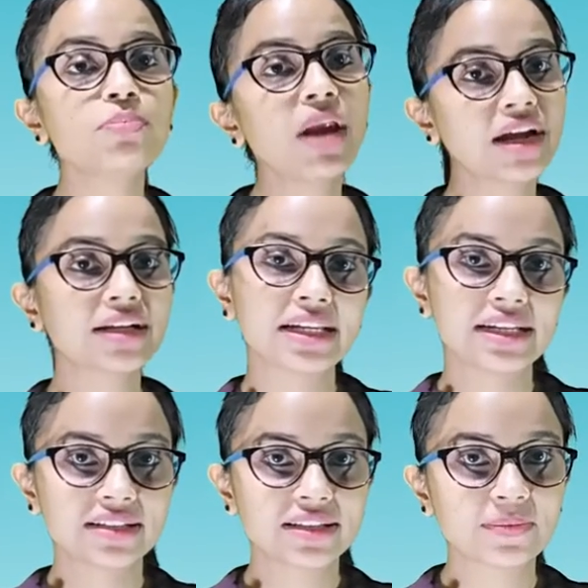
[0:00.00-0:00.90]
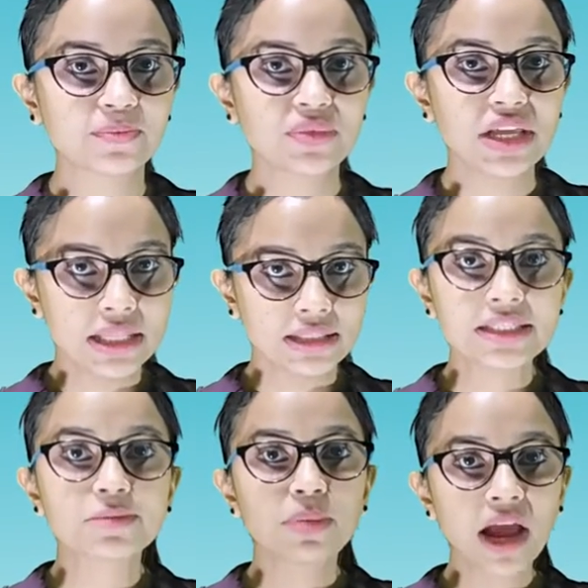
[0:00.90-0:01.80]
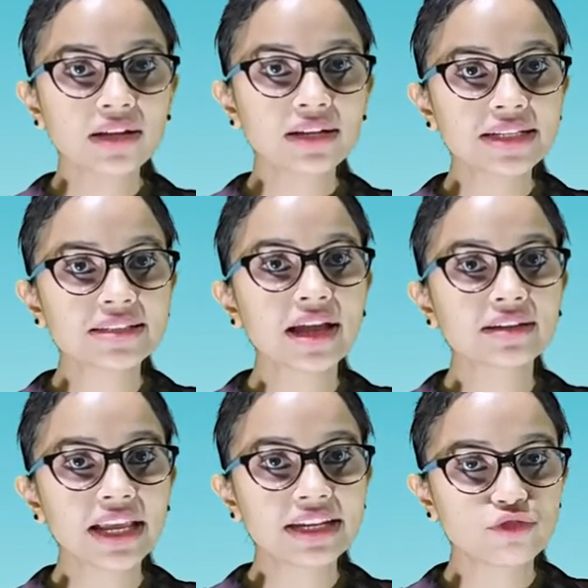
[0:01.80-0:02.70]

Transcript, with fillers: plantlets. These plantlets are then